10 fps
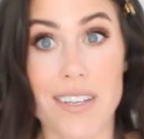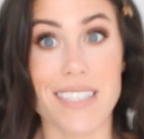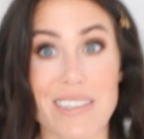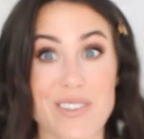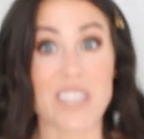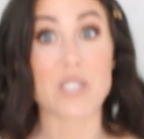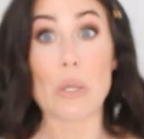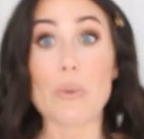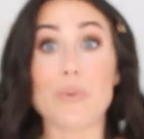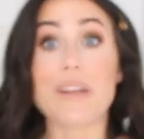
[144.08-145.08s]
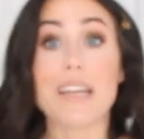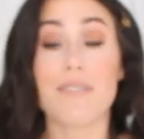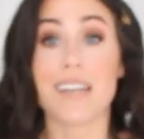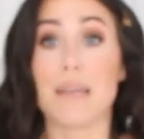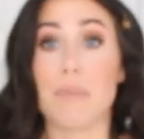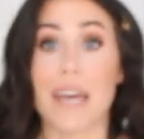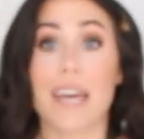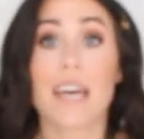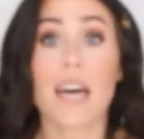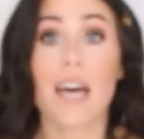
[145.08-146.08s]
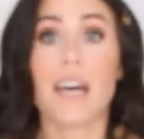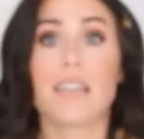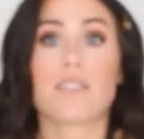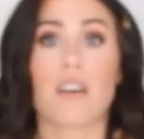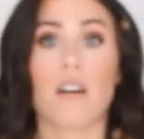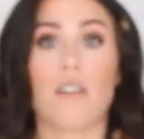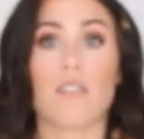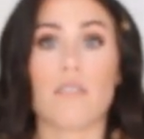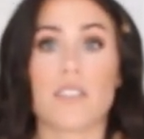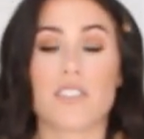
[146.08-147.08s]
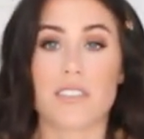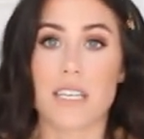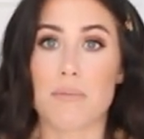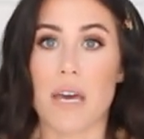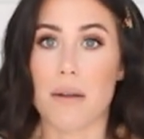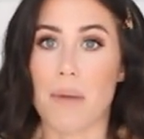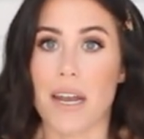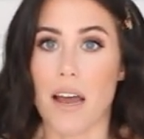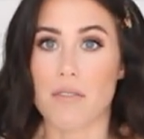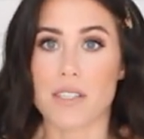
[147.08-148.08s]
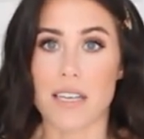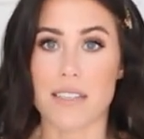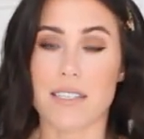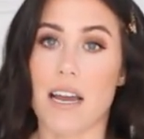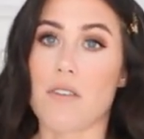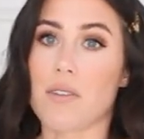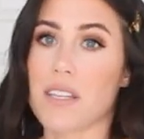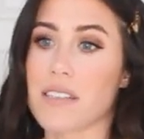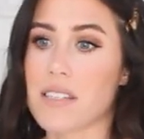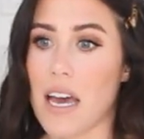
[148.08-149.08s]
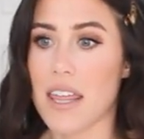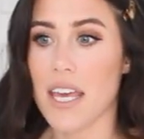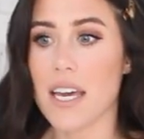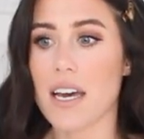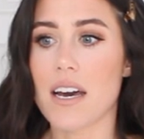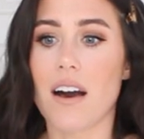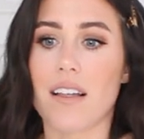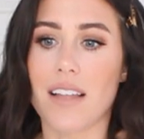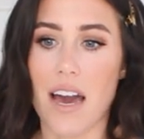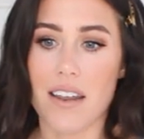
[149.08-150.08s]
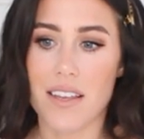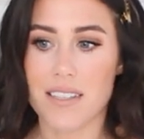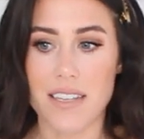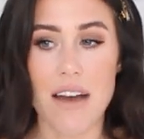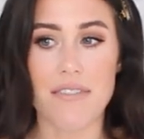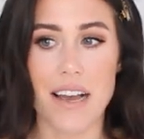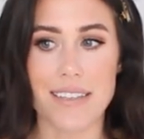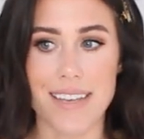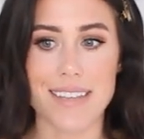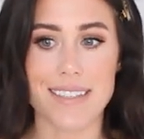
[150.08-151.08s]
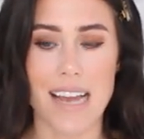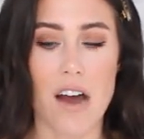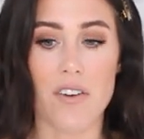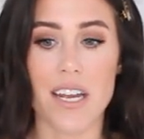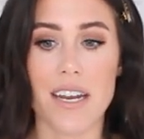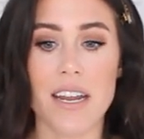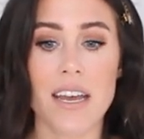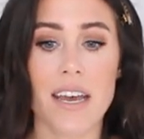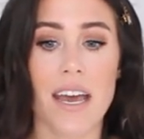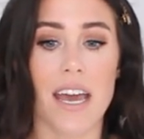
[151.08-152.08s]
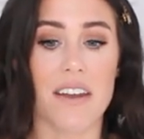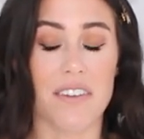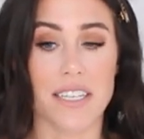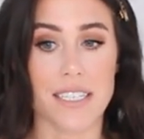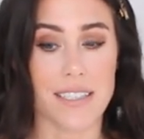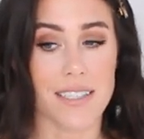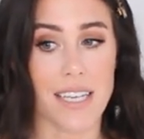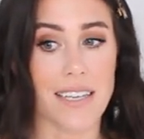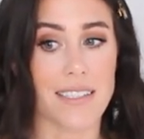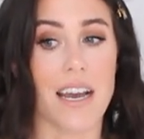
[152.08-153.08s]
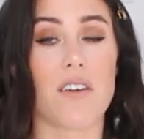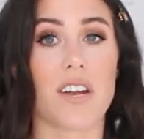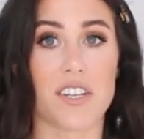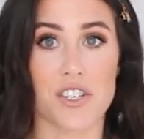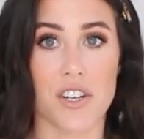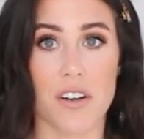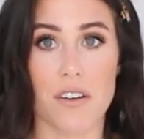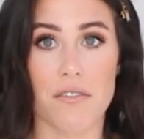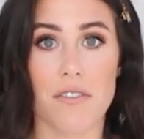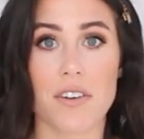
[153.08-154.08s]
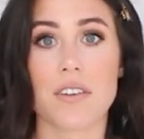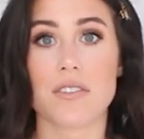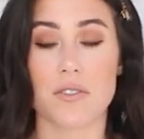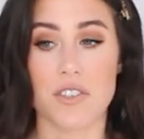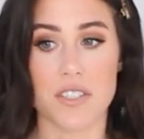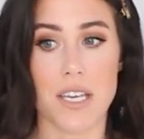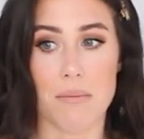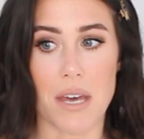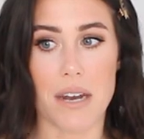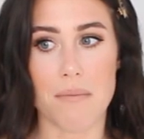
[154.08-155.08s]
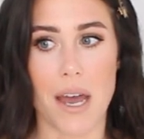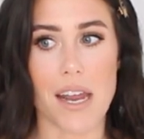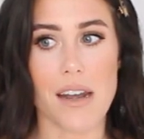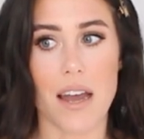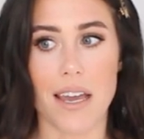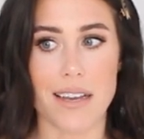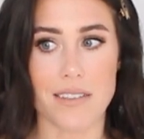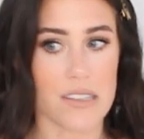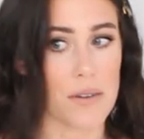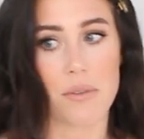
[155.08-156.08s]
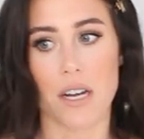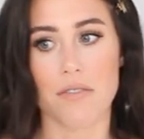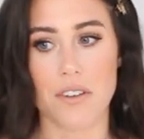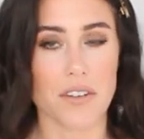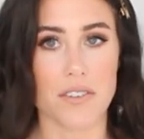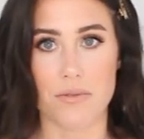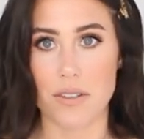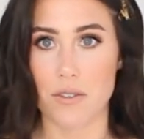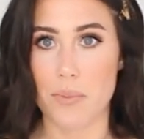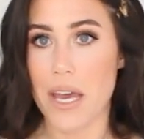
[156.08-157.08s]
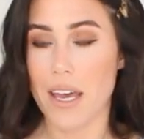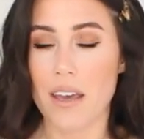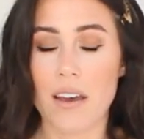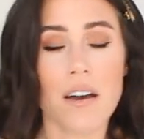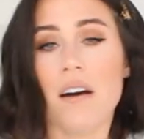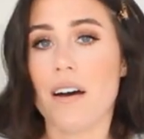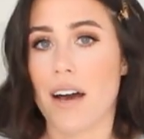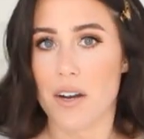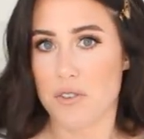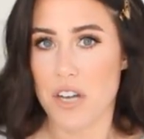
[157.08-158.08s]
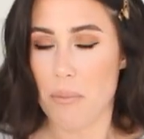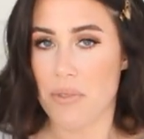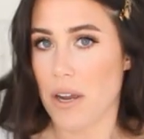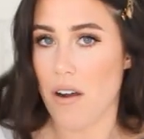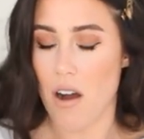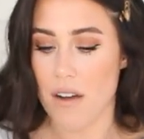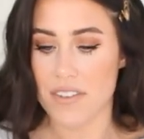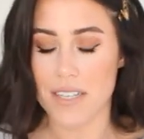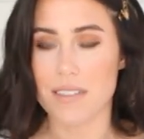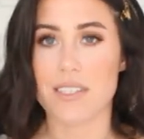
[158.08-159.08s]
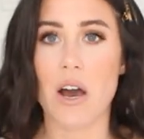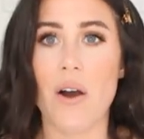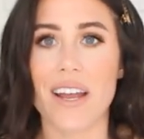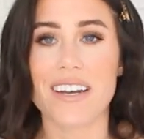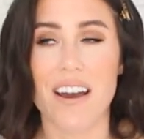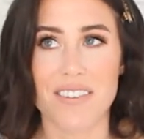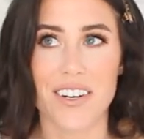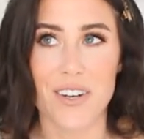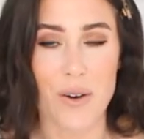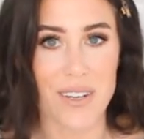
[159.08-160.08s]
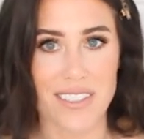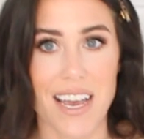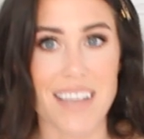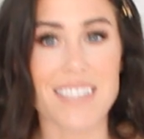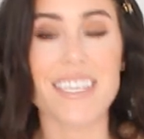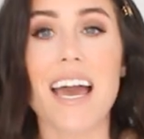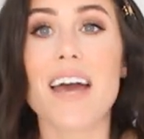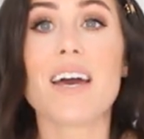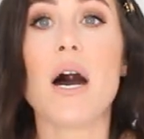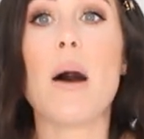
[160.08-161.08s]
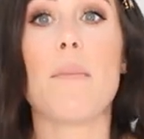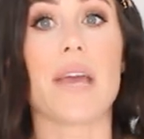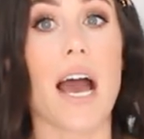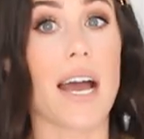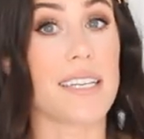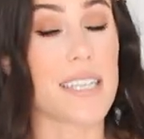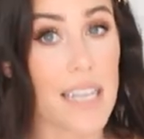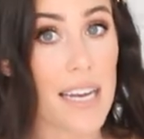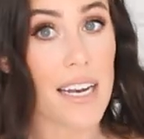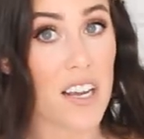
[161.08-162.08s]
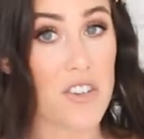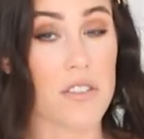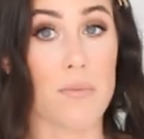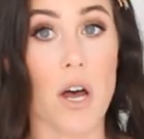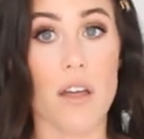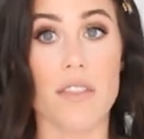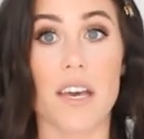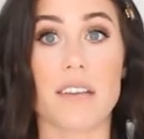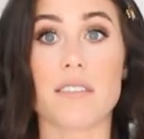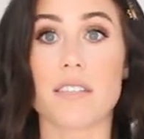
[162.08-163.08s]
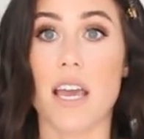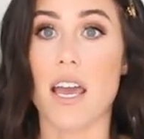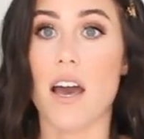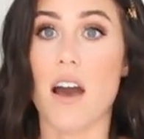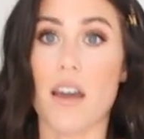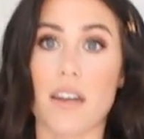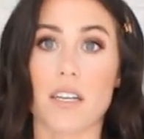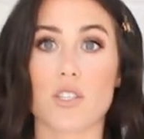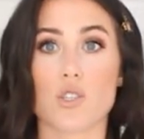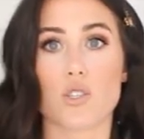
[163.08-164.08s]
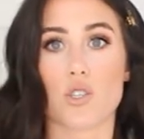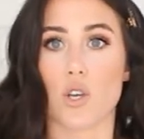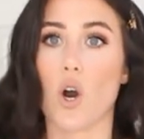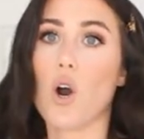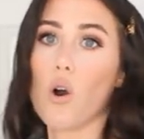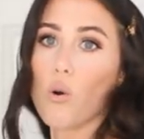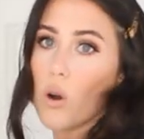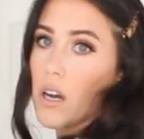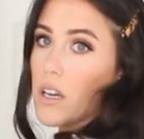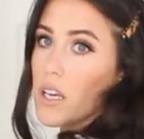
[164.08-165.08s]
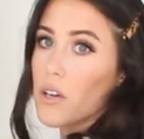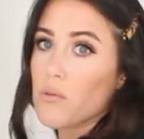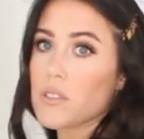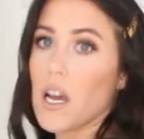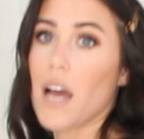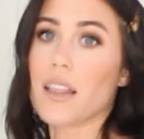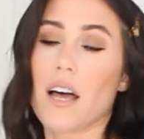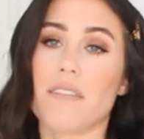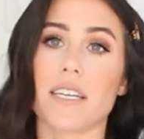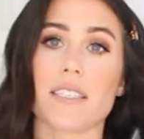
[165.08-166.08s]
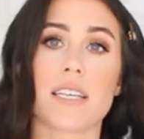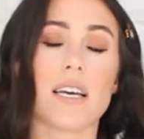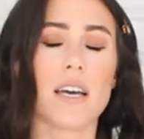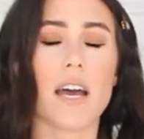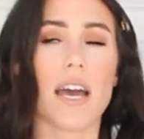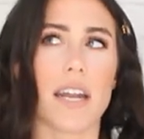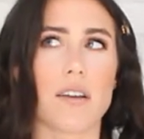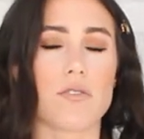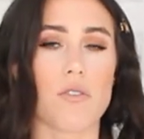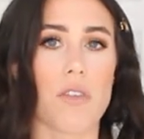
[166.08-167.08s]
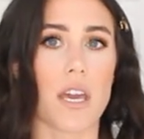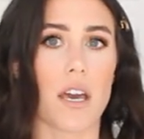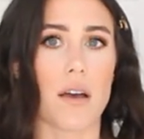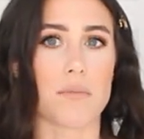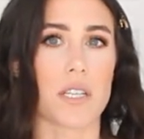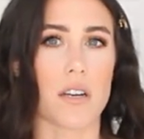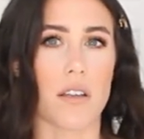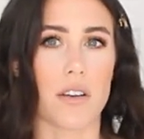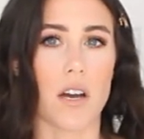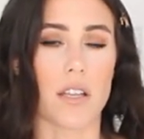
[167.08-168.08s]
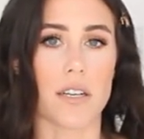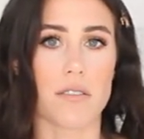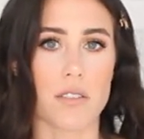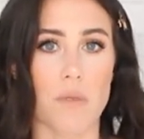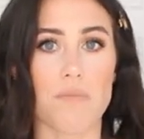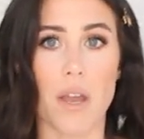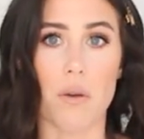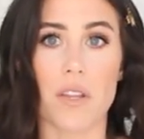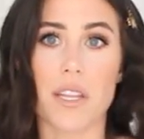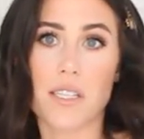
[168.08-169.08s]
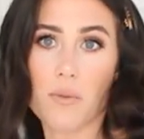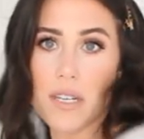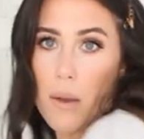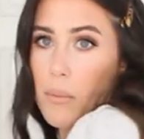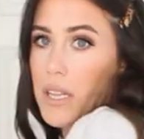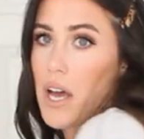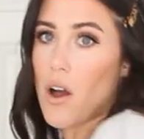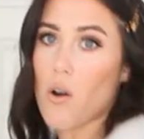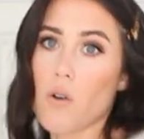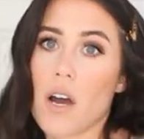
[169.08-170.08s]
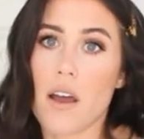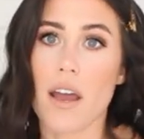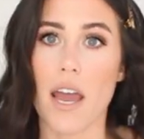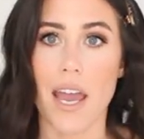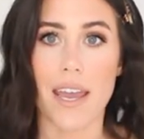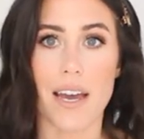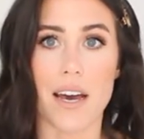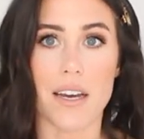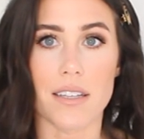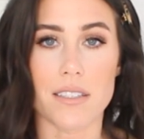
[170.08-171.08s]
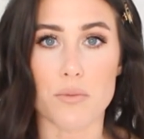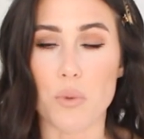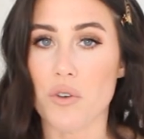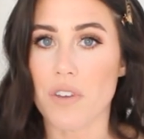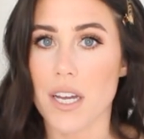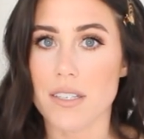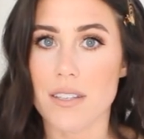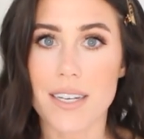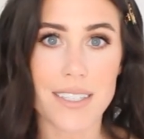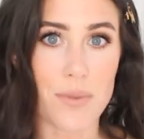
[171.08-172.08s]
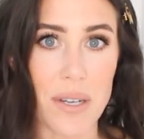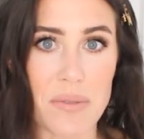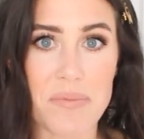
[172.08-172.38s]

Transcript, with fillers: because it runs really, really big. So just keep that in mind. I would size down with this. I think a lot of the stuff I size down in and if I didn't size down, I should have. So just keep that in mind. I guess Urban Outfitters runs big. I don't shop there often, so I never know what size to get. But yeah, I did get an extra small on this and it's so cute. I love it. And I also think it comes in another color. So I'll link this one down below and let's move on to the next one.